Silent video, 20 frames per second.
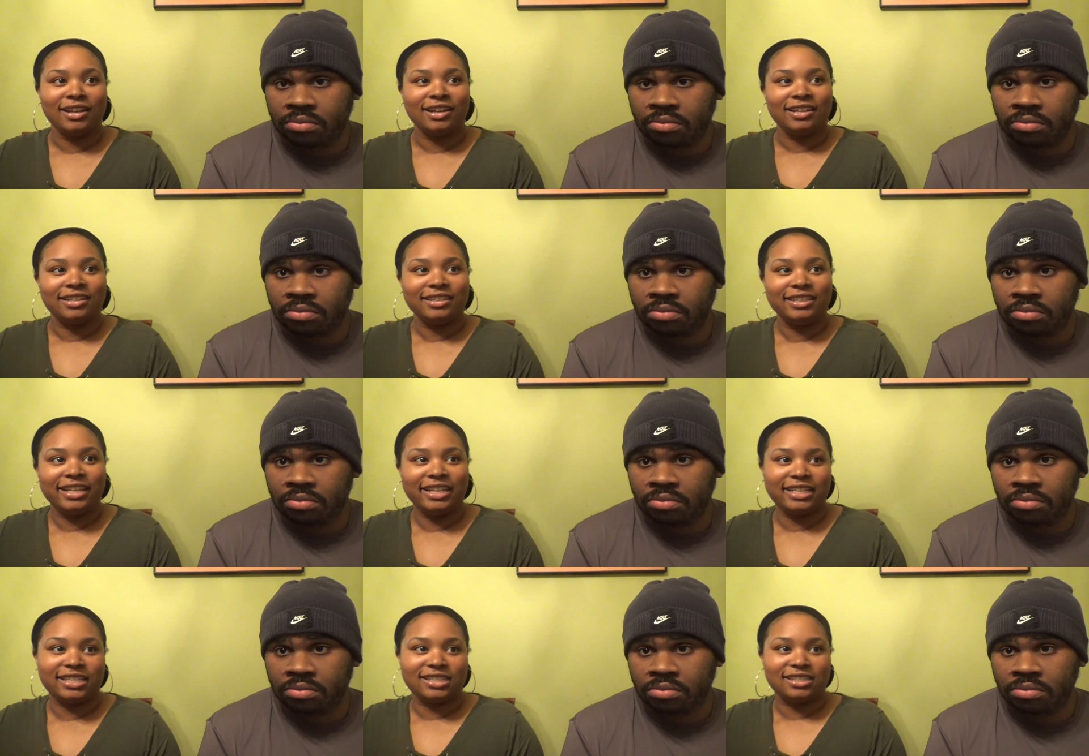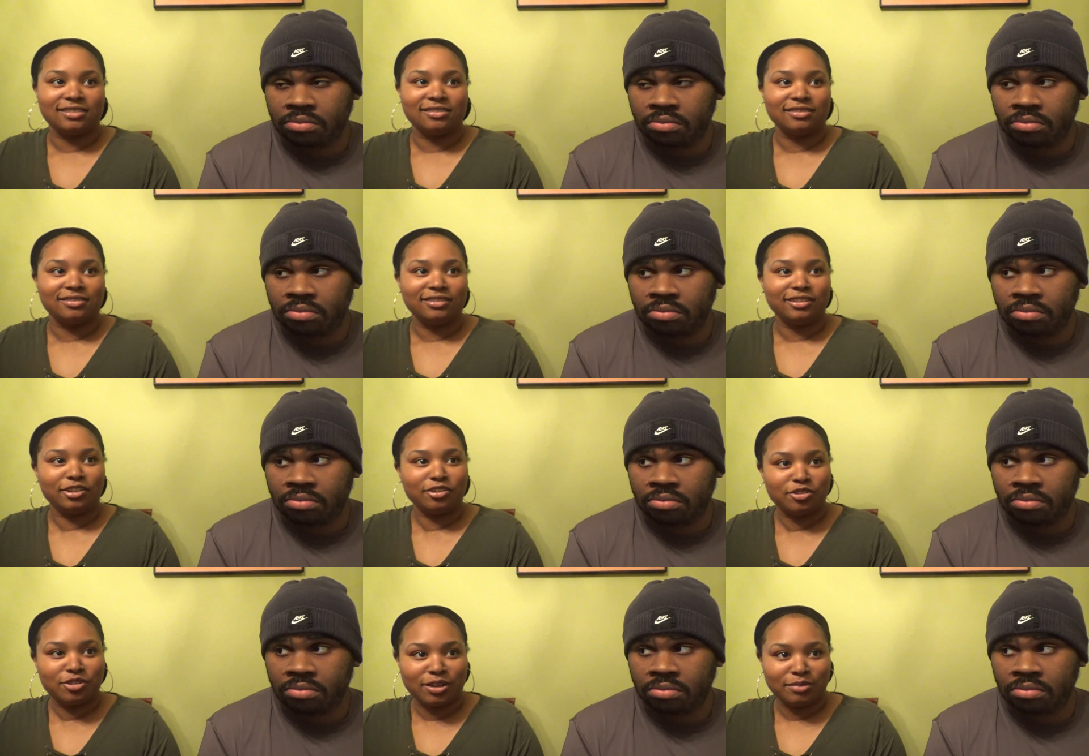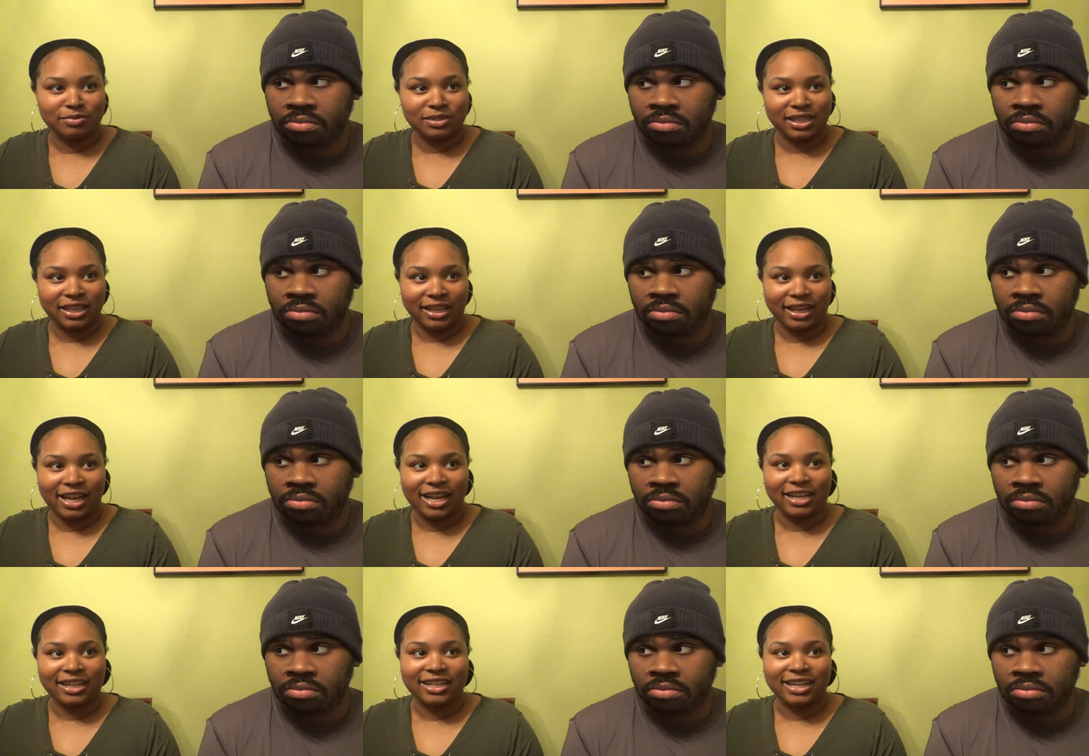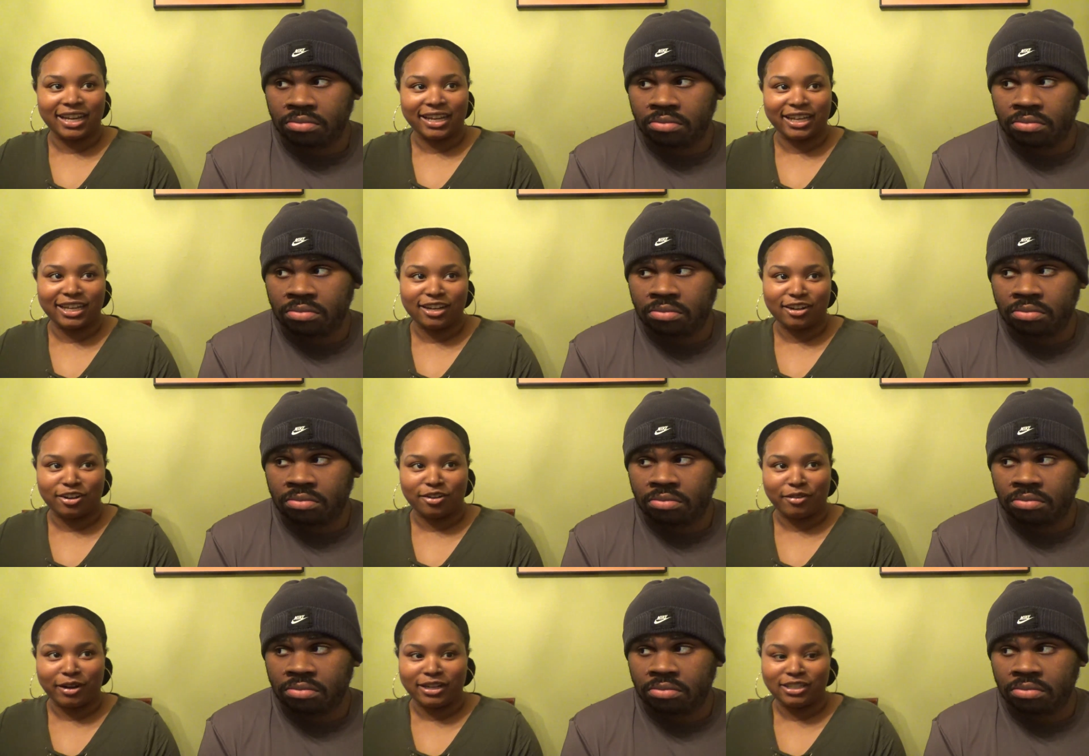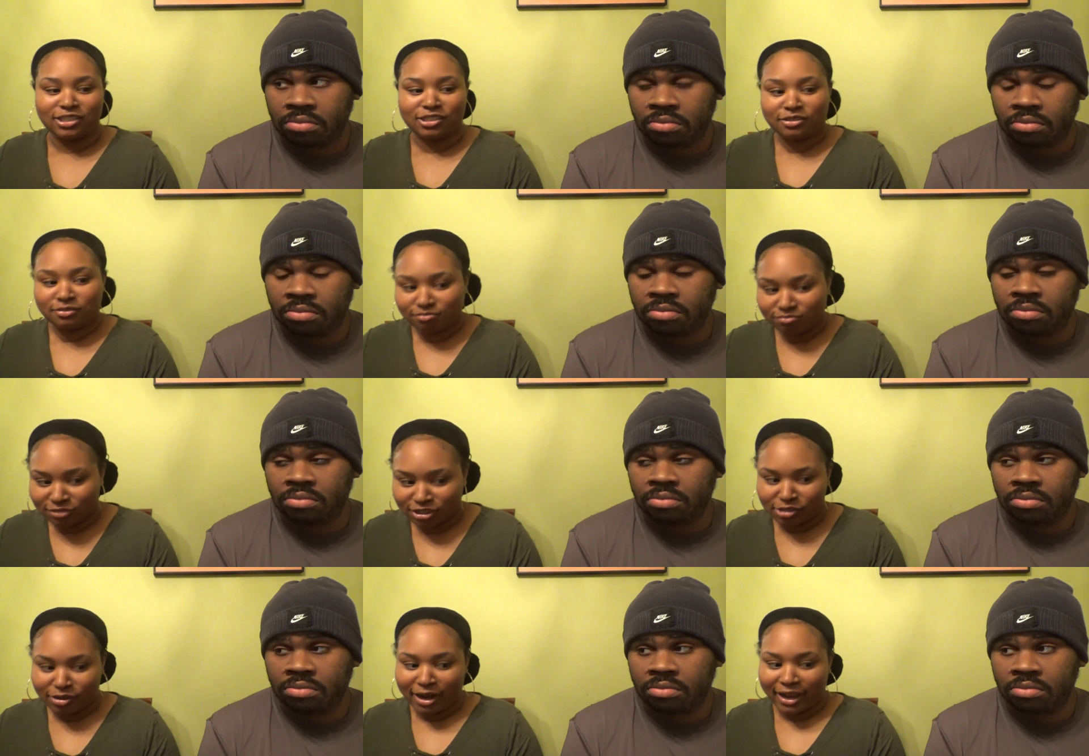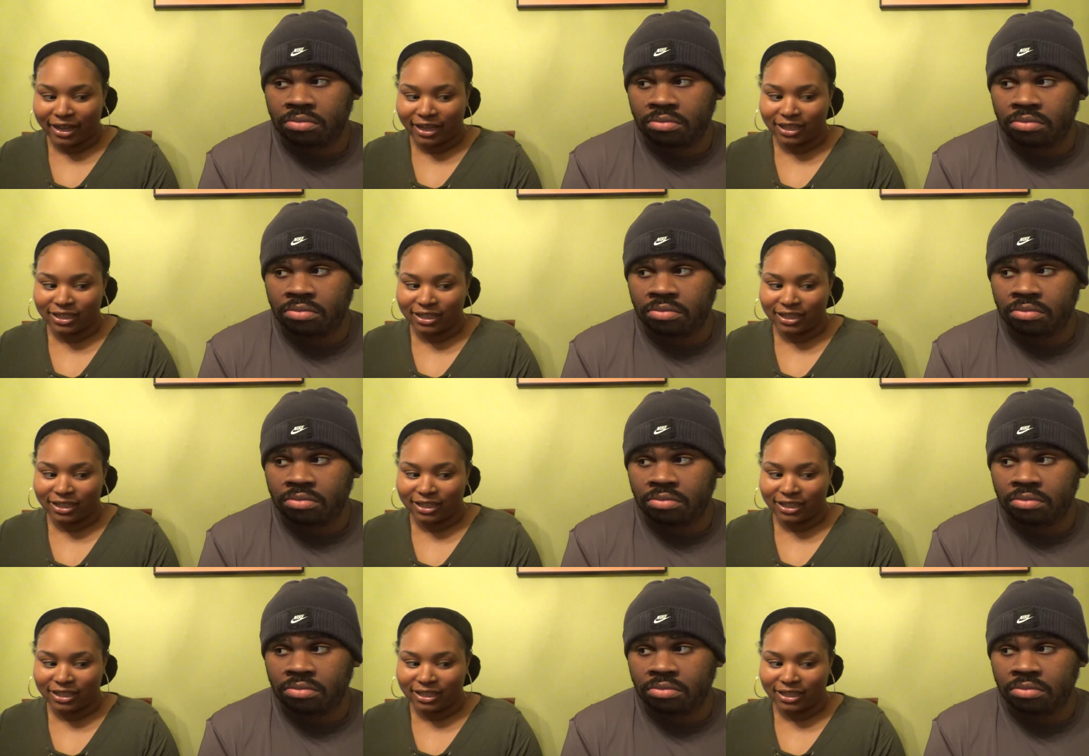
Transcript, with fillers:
Speaker 1: this you know what i'm saying how can i get on the right tr- track